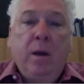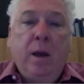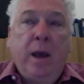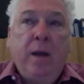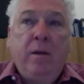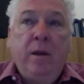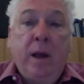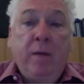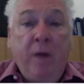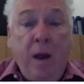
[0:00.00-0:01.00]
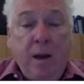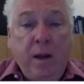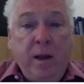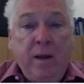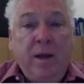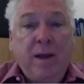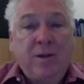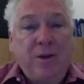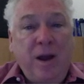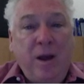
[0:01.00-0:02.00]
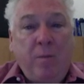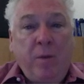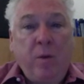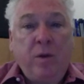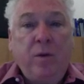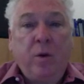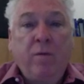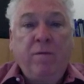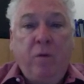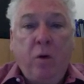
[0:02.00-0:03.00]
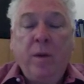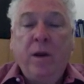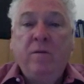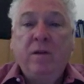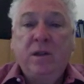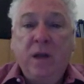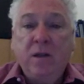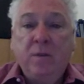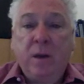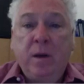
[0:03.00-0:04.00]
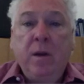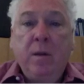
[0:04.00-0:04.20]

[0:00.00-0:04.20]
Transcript: And finally, that's going to help you with your formative assessment,